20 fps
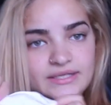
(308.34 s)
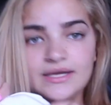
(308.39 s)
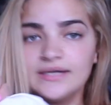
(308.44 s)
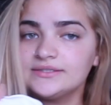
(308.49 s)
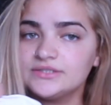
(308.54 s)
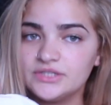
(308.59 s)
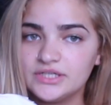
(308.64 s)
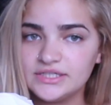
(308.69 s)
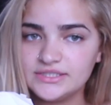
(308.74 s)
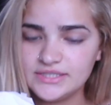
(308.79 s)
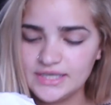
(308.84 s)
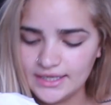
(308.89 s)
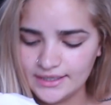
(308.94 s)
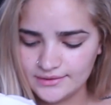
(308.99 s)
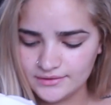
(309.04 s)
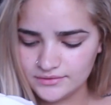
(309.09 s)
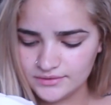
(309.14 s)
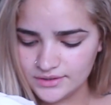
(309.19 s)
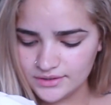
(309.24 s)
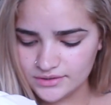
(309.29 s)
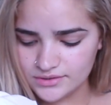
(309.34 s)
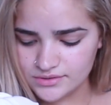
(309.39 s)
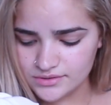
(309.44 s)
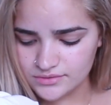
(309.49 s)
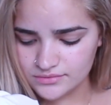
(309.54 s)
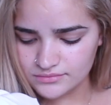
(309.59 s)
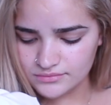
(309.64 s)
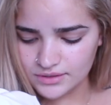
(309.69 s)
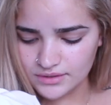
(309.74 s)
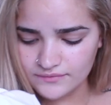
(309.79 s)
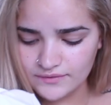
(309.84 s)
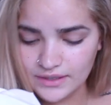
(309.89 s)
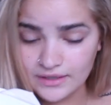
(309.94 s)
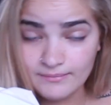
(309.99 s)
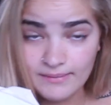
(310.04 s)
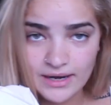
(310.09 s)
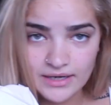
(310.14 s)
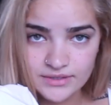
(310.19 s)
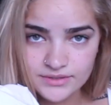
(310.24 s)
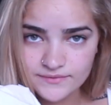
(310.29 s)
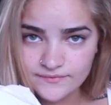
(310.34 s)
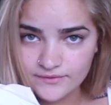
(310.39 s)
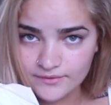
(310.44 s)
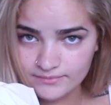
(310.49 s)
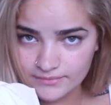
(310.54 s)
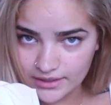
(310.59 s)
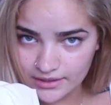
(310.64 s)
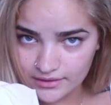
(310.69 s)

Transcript: Can y'all translate this? If anybody's from